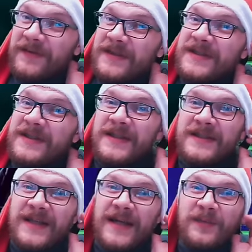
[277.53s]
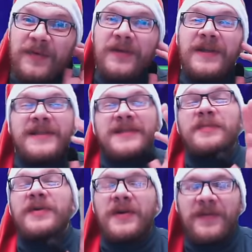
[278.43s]
Obviously, this Deadpool is the
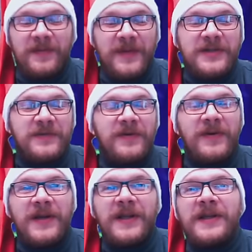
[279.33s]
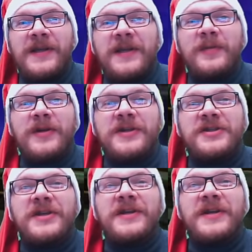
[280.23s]
perfect matchup for guillotine because
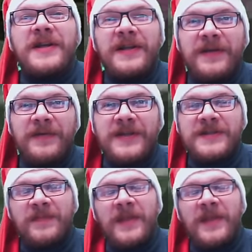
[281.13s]
she can heal reverse.